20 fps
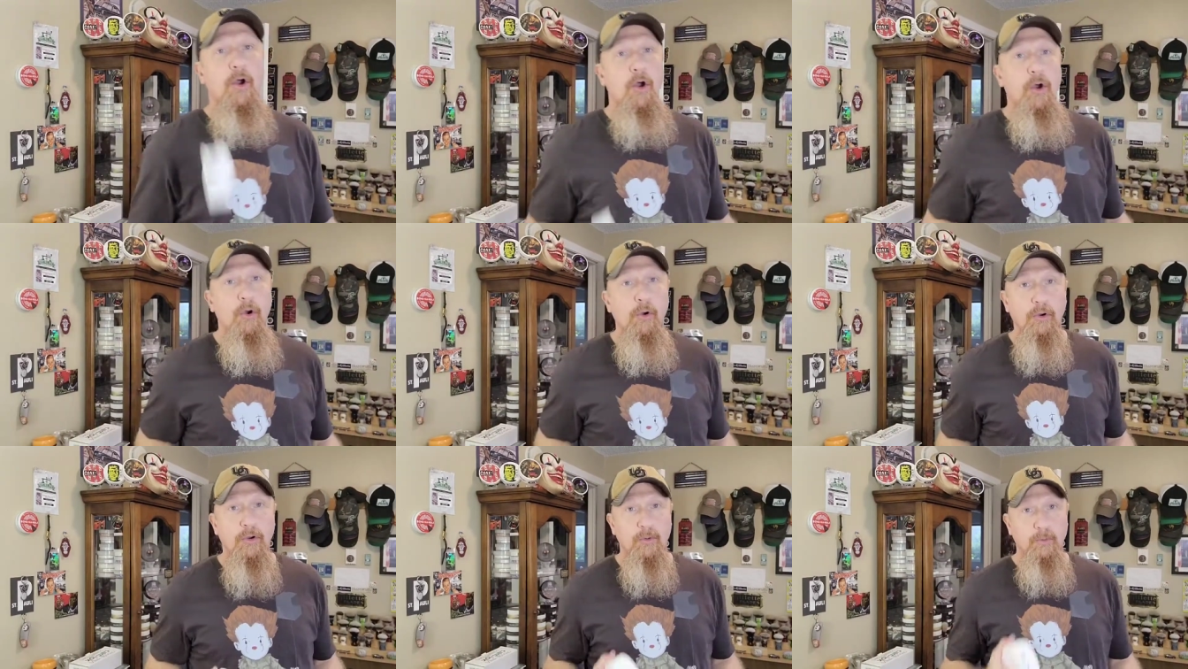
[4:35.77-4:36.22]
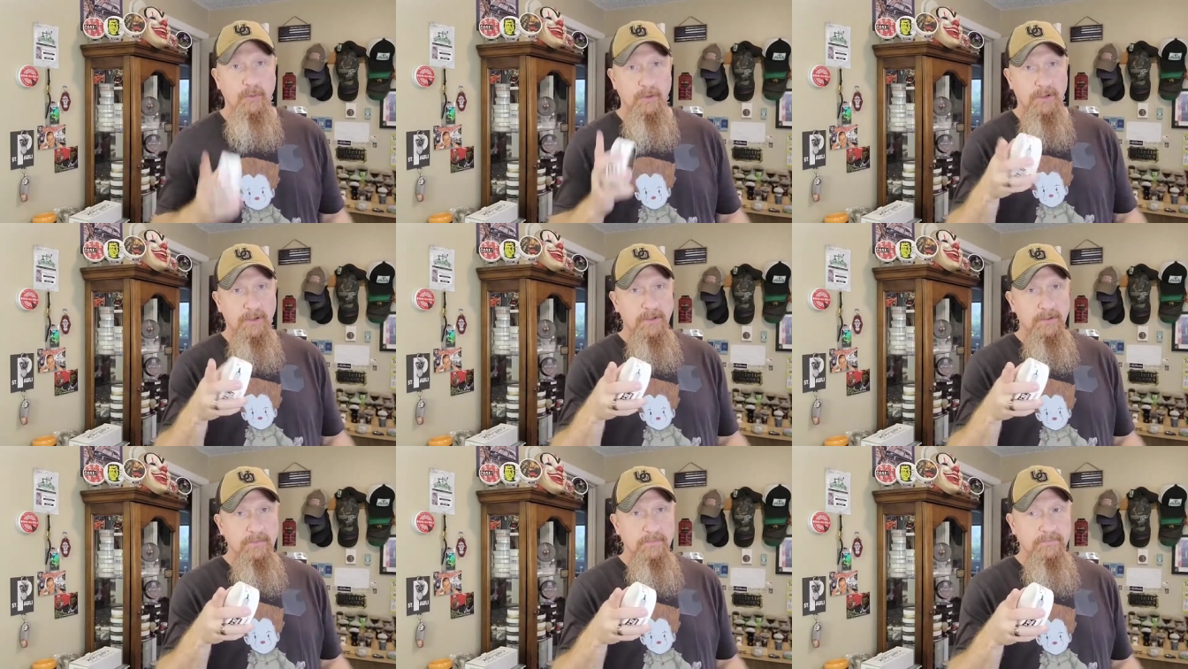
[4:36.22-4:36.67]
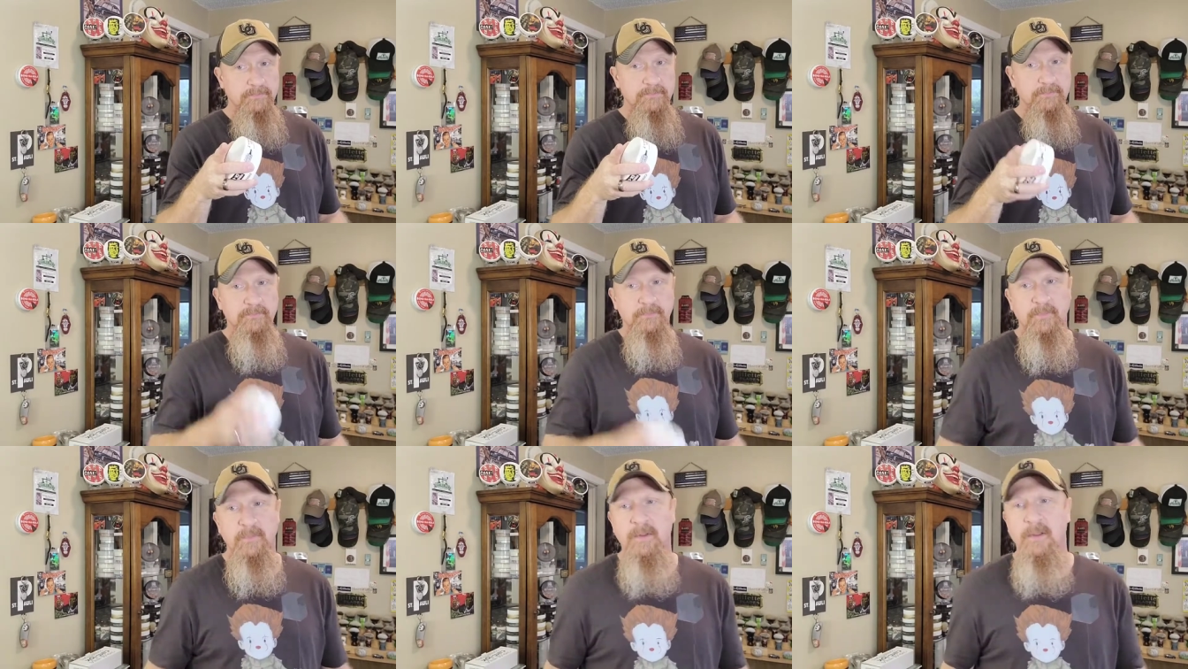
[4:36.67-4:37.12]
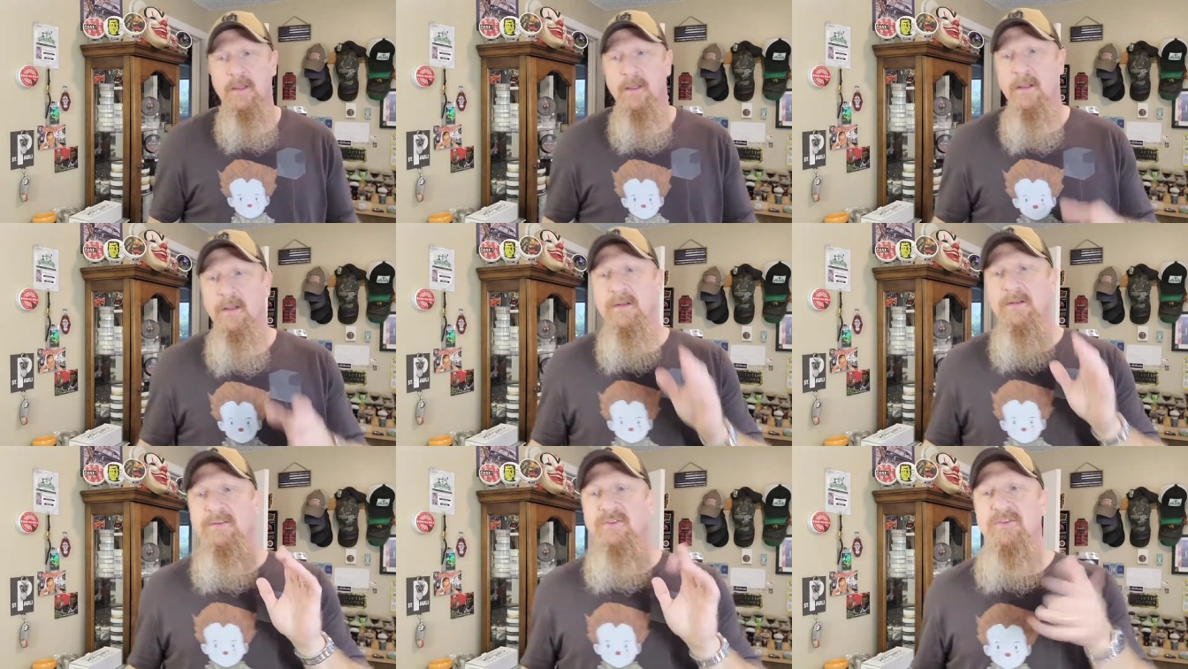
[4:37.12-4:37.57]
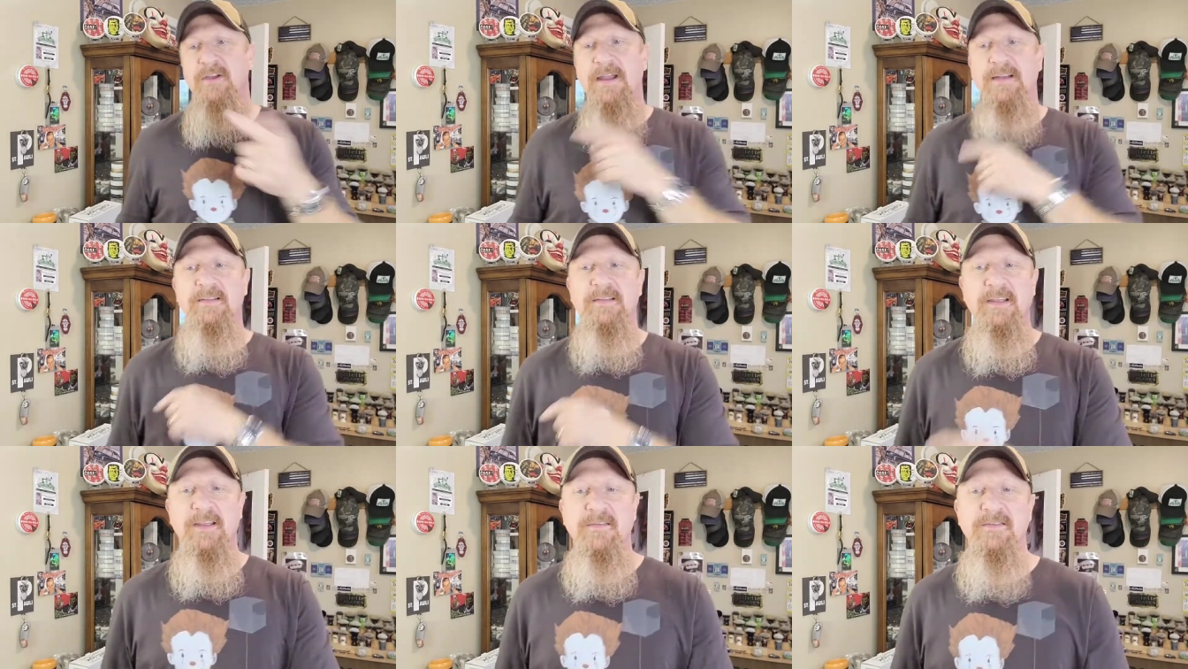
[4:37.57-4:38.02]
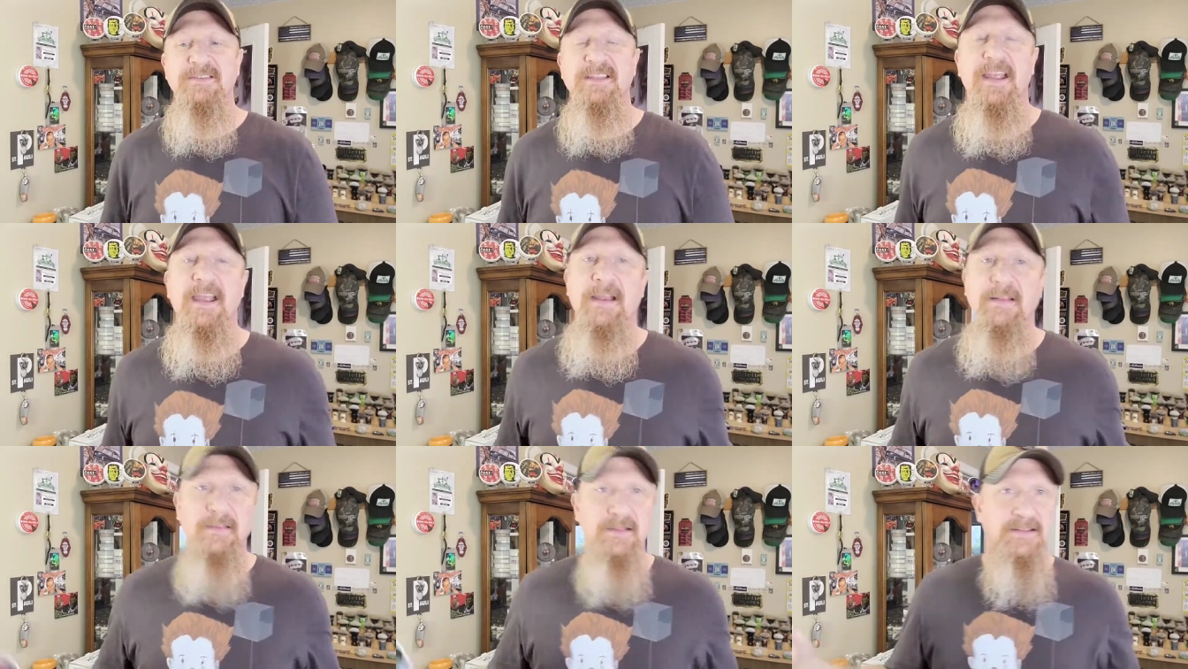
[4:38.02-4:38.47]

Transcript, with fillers: oak wood, dried leaves, and